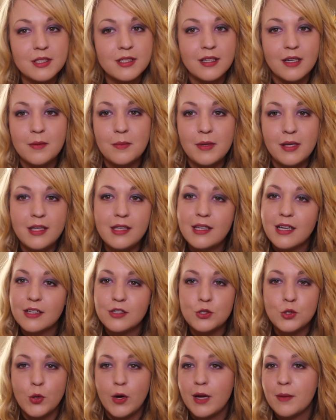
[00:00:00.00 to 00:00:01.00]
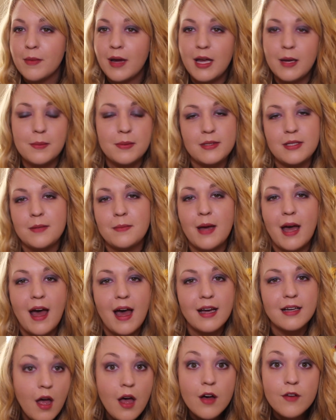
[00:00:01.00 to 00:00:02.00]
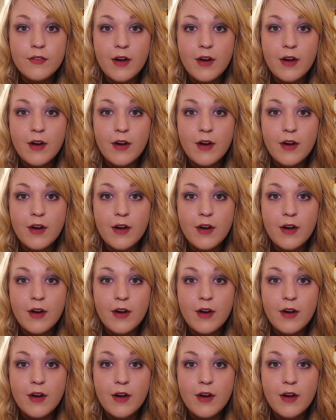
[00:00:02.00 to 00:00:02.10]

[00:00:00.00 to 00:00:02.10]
just going to be enjoying my Ipsy bag.